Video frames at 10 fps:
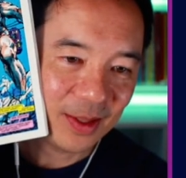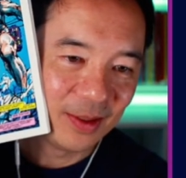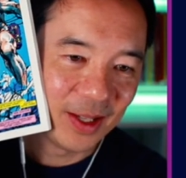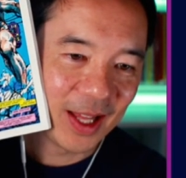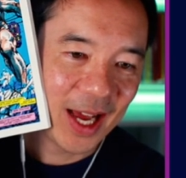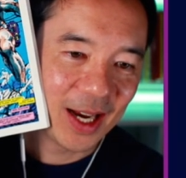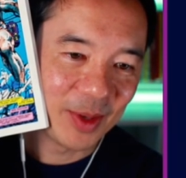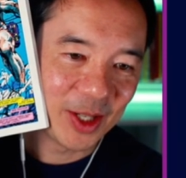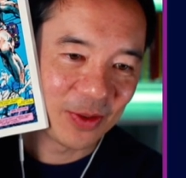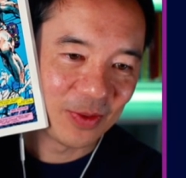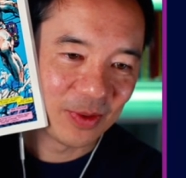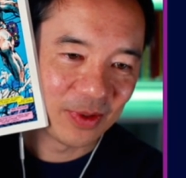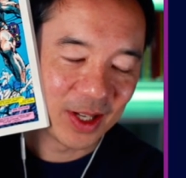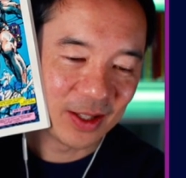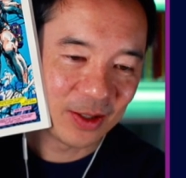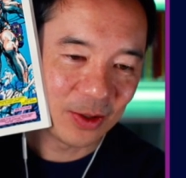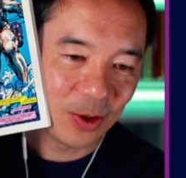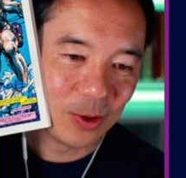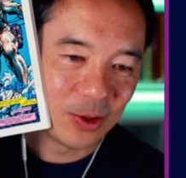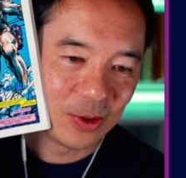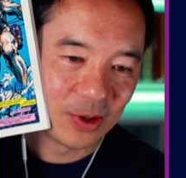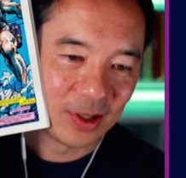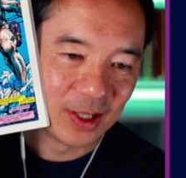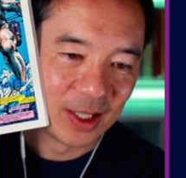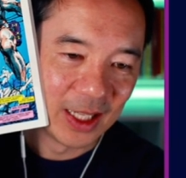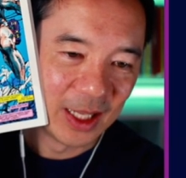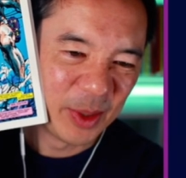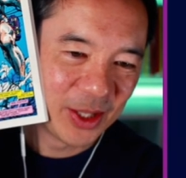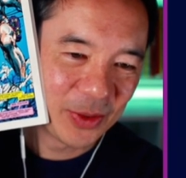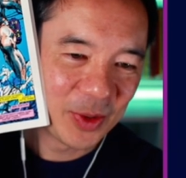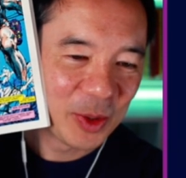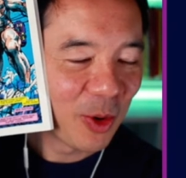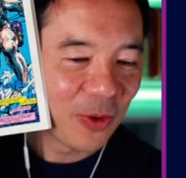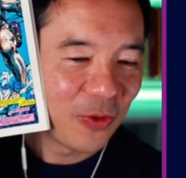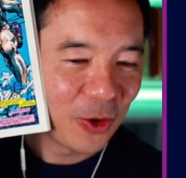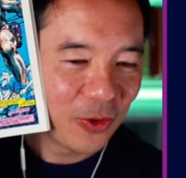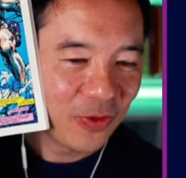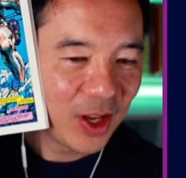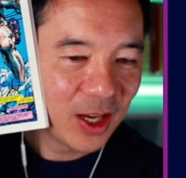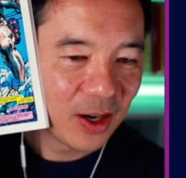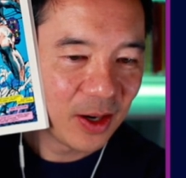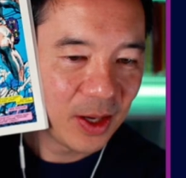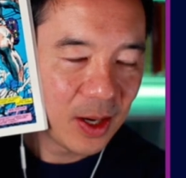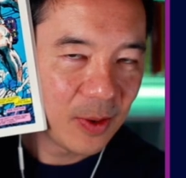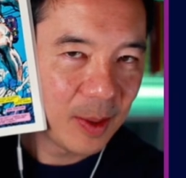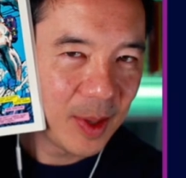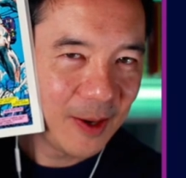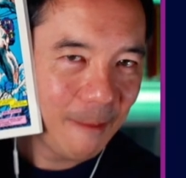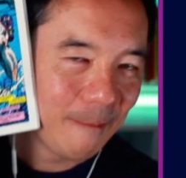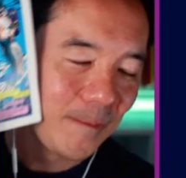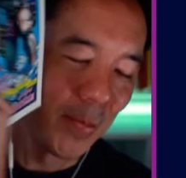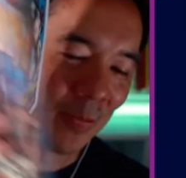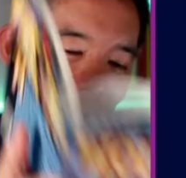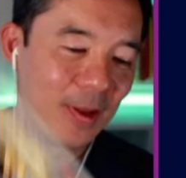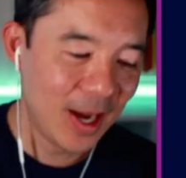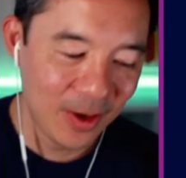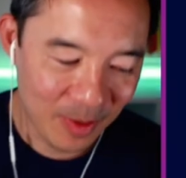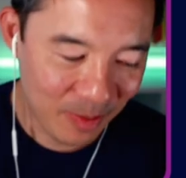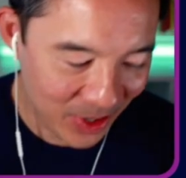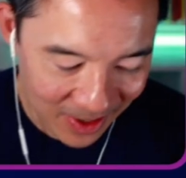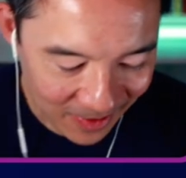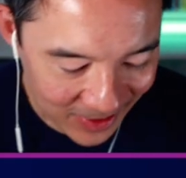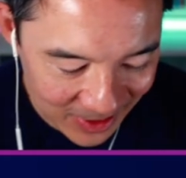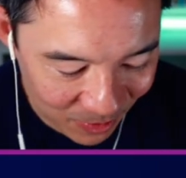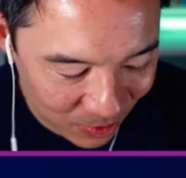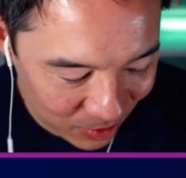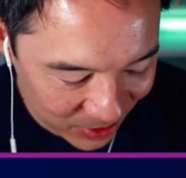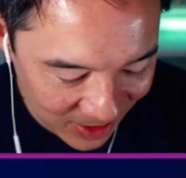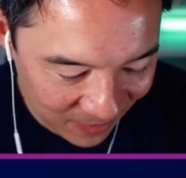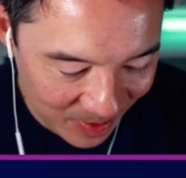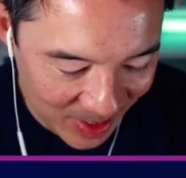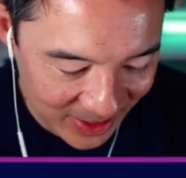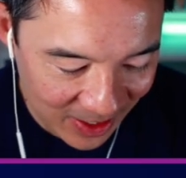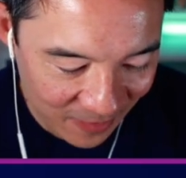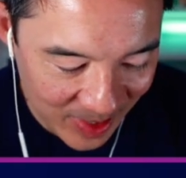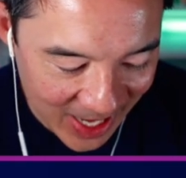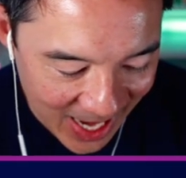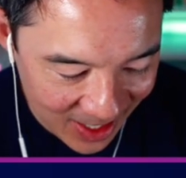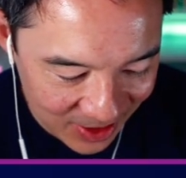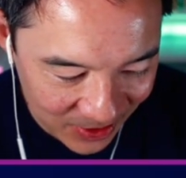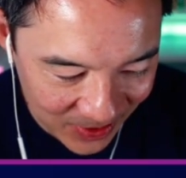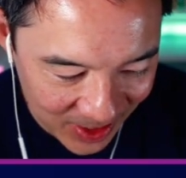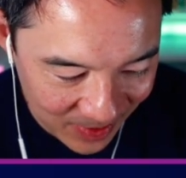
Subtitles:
Look at that image of Wolverine. So cool. But this one was more full figure. You know what I mean? I know I'm putting all these rules in for myself, but I had to.